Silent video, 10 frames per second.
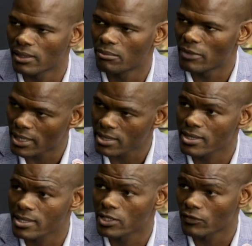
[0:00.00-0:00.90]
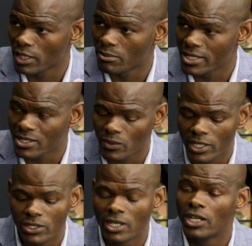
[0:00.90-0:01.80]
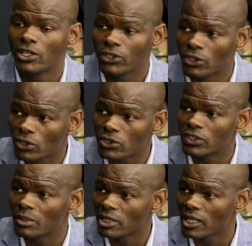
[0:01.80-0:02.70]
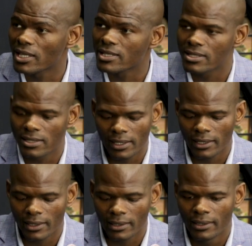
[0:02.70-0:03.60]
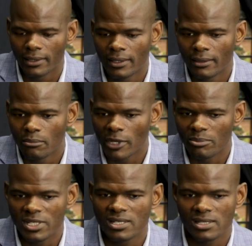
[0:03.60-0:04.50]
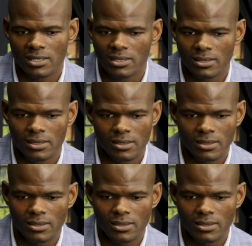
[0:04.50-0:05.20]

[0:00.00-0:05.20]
made a success of their business, where you go to them and ask, my business is